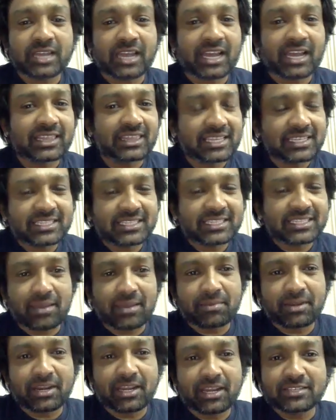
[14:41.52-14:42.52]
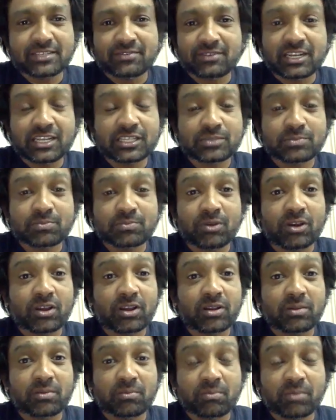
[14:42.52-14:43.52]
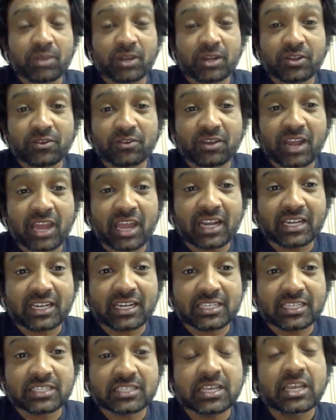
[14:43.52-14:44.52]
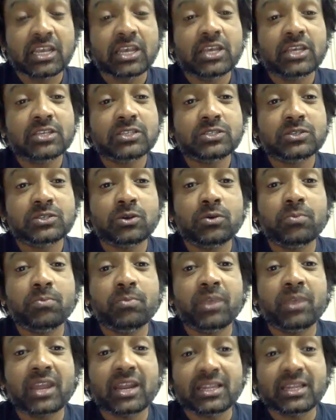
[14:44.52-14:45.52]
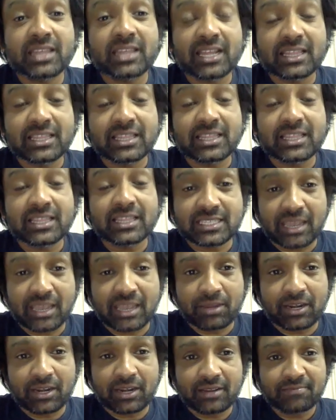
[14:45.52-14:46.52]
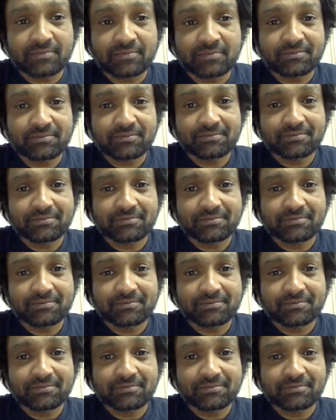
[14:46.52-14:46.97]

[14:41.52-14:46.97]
And this camera is very small, but your act is so bigger than this camera.